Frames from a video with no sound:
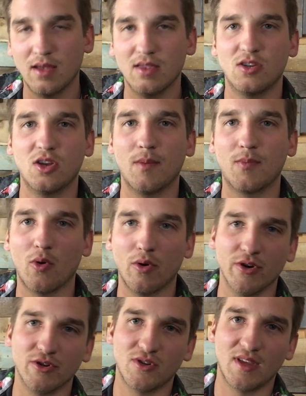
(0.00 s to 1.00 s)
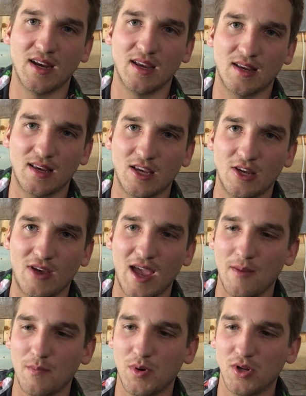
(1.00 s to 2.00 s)
in the top corner so that you
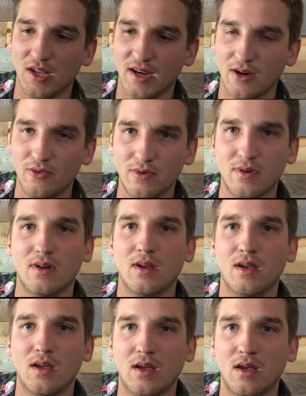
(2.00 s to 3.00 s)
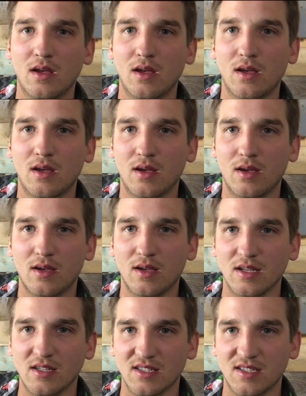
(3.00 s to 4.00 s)
can't pull it out.
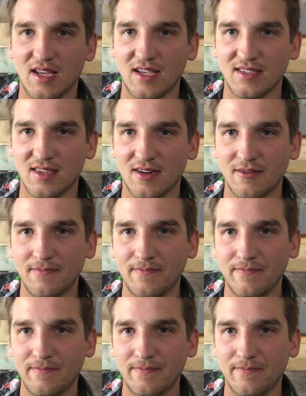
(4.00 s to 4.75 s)
It just stays in there.